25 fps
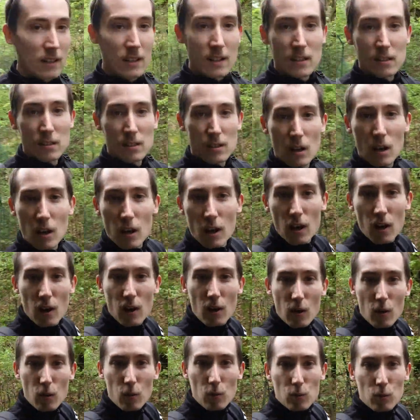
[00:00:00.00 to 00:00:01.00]
It's
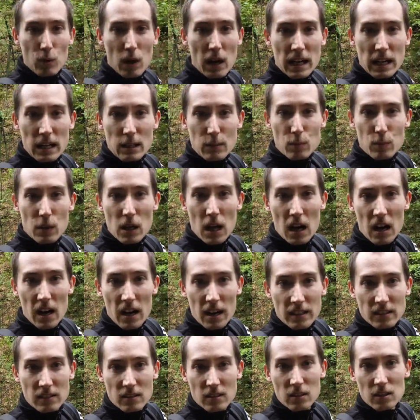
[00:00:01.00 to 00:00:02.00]
right
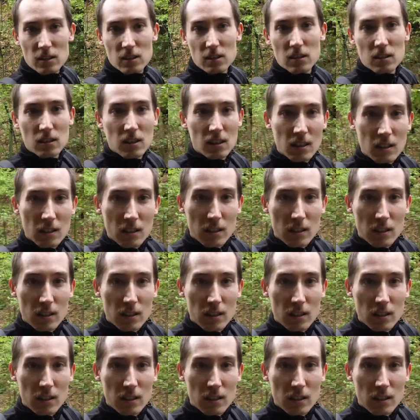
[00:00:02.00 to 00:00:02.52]
behind this